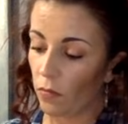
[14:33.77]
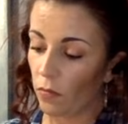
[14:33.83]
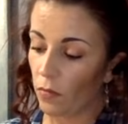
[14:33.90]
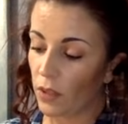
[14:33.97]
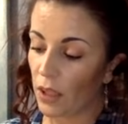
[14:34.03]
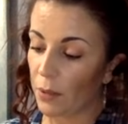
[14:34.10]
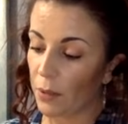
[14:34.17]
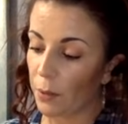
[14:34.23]

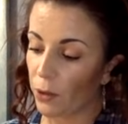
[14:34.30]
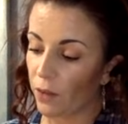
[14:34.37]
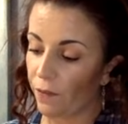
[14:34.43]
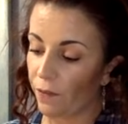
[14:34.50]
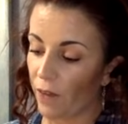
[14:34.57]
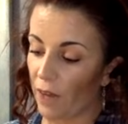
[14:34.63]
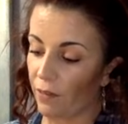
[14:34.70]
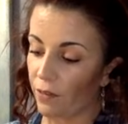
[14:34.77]
Tell me about
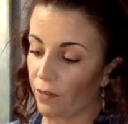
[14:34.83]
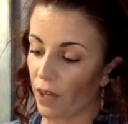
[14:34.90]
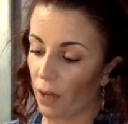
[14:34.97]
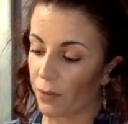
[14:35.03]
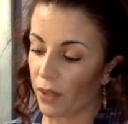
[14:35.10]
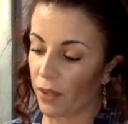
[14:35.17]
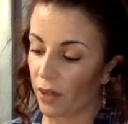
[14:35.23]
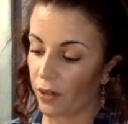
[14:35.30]
the Five of
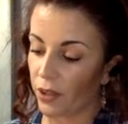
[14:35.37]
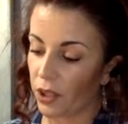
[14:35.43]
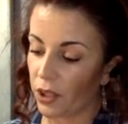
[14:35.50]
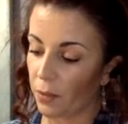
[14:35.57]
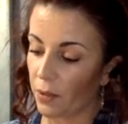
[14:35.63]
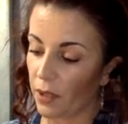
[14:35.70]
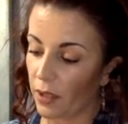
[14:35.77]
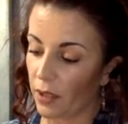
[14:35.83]
Cups
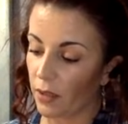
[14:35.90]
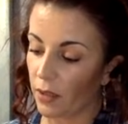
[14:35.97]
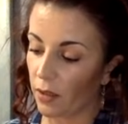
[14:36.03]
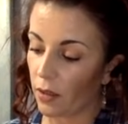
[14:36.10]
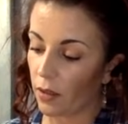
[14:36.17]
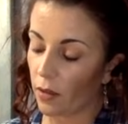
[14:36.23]
energy, please.